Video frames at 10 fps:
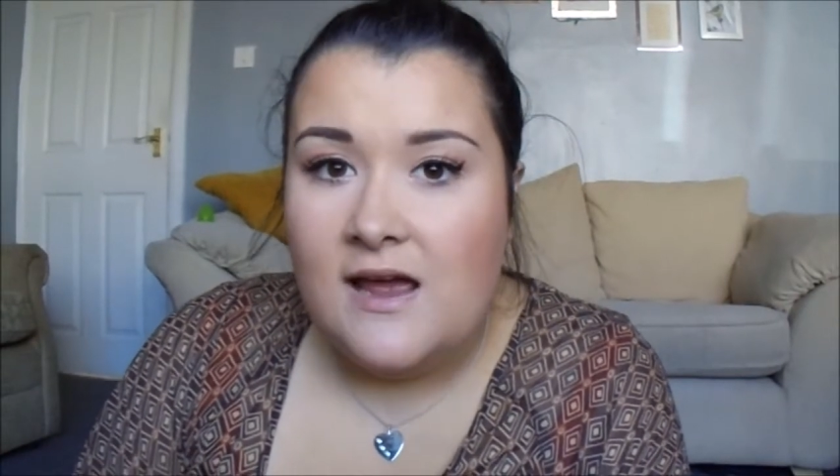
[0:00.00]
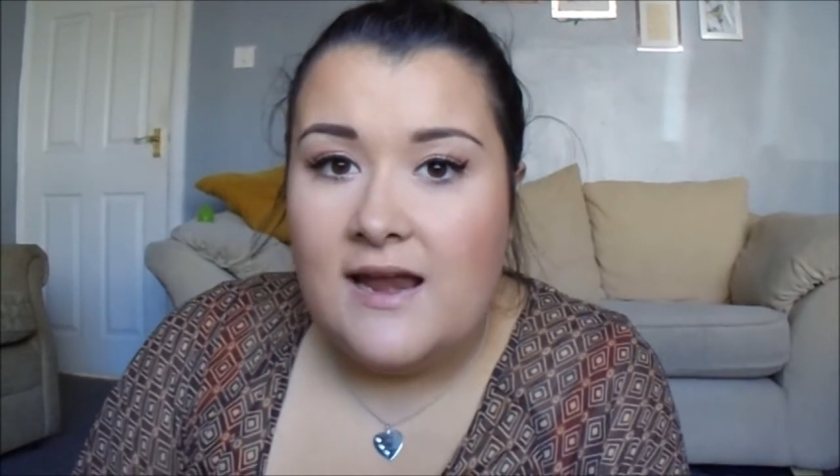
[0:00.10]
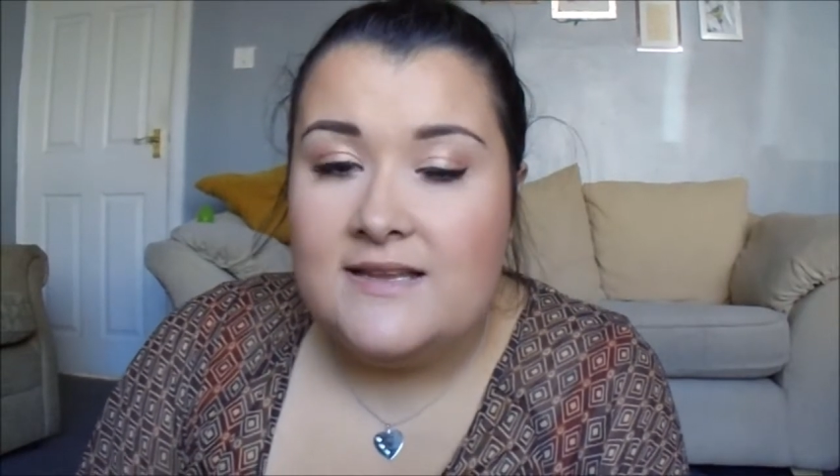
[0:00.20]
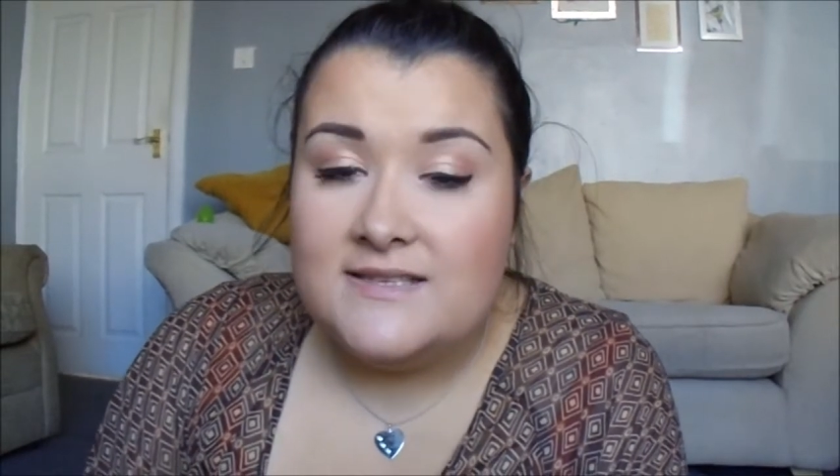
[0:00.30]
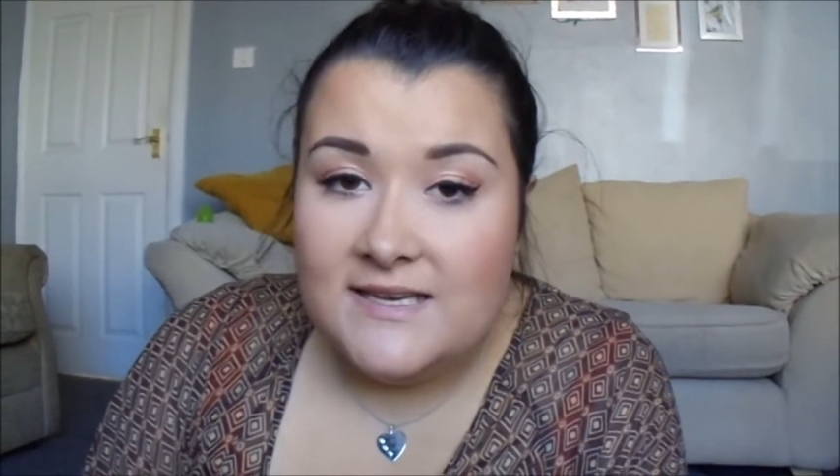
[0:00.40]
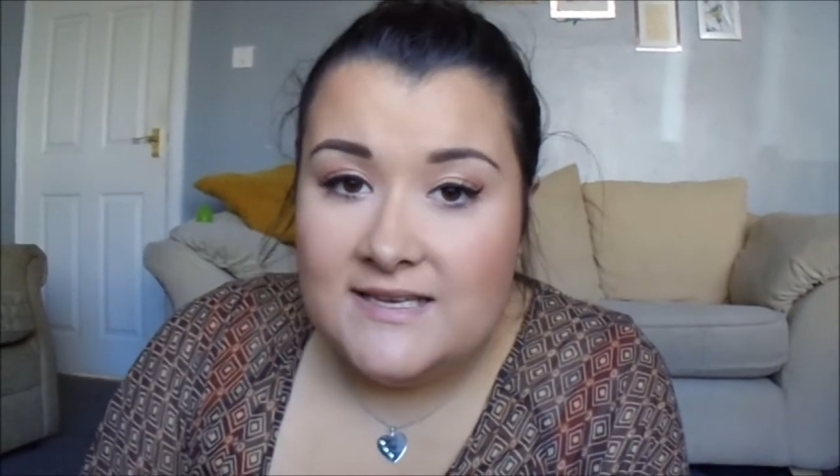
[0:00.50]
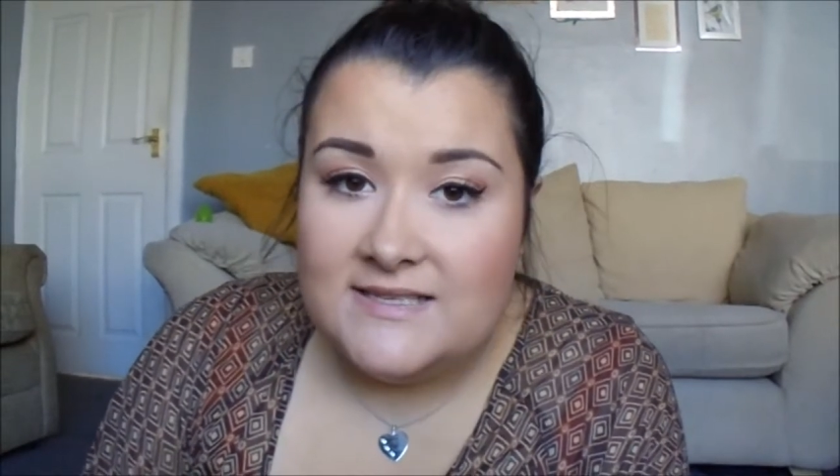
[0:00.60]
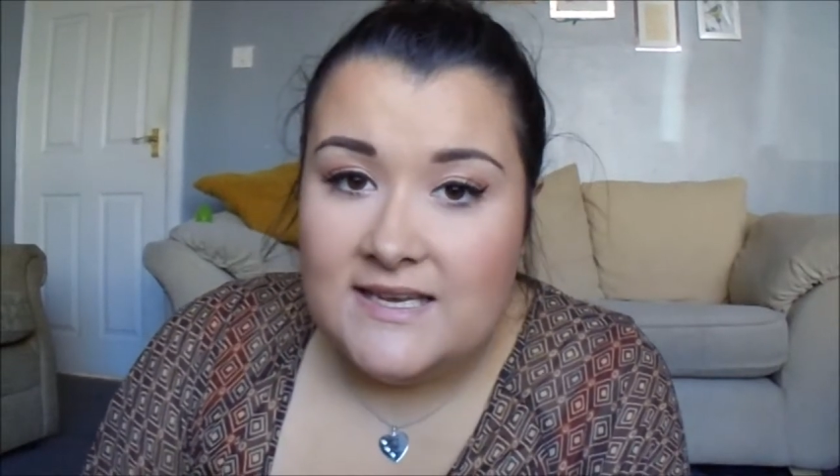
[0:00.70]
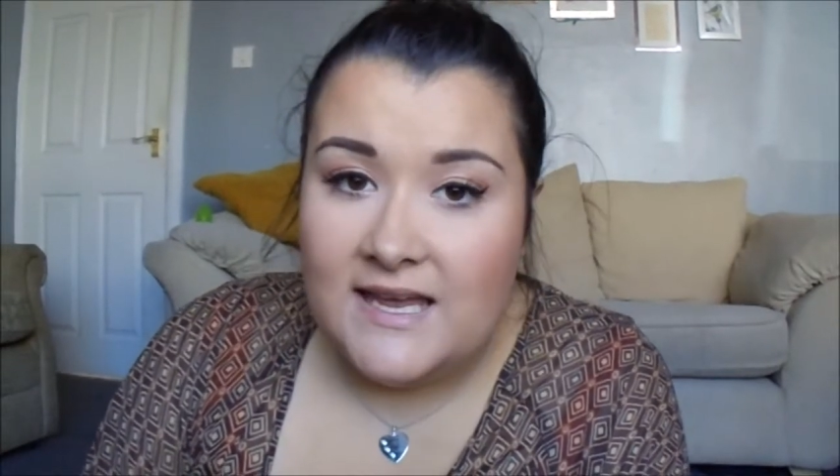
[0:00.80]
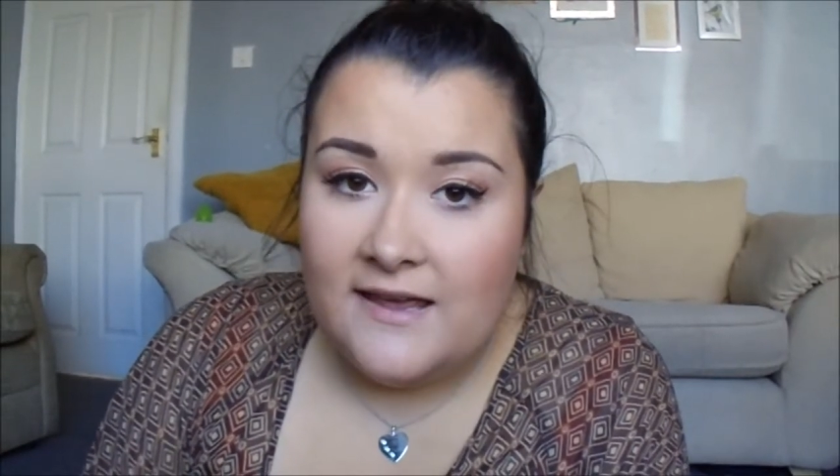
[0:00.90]
and it's
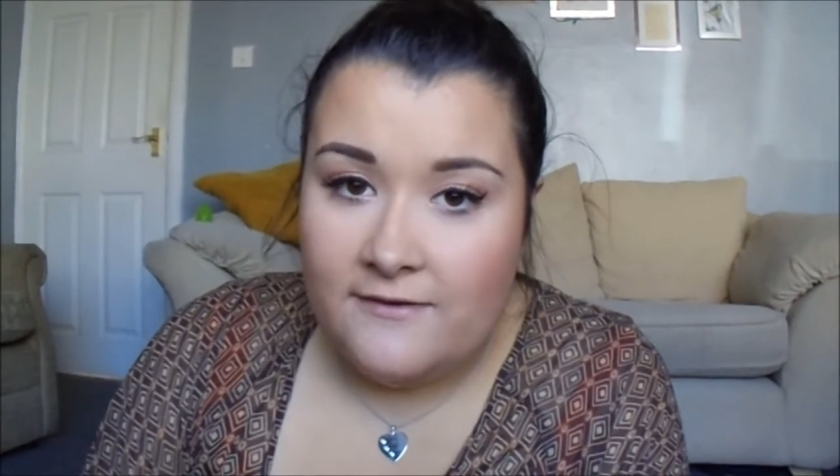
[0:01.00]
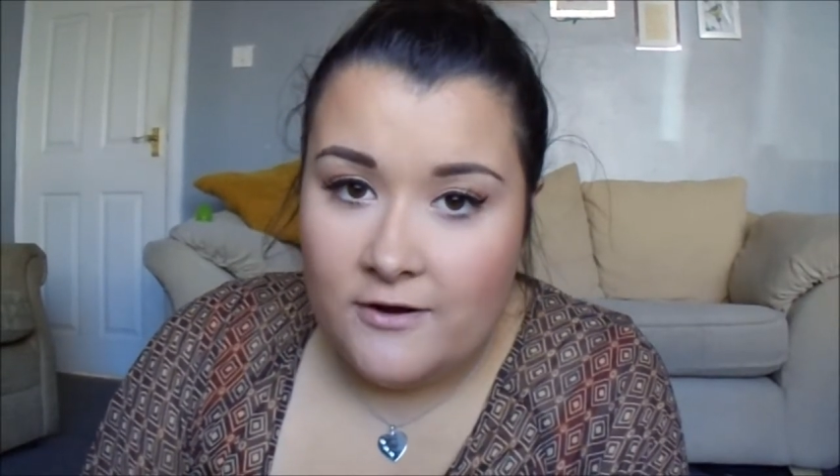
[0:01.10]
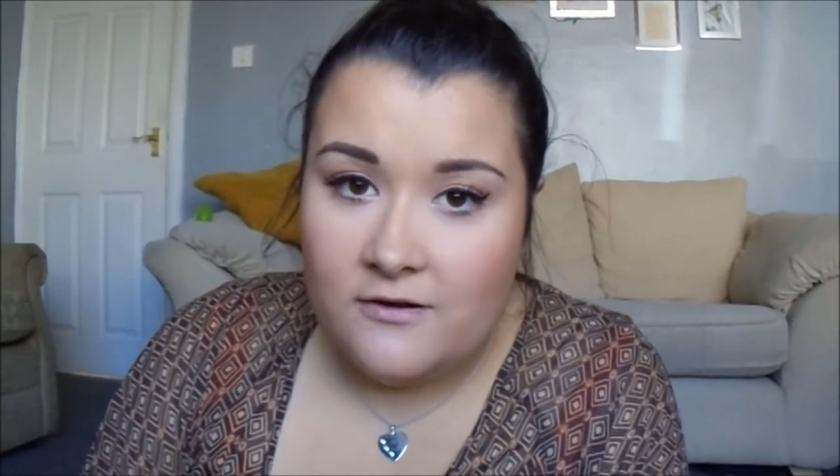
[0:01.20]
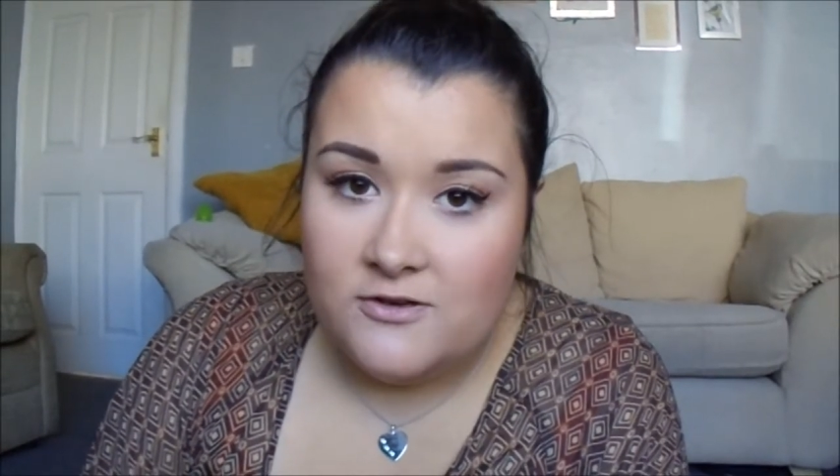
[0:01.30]
easy if you're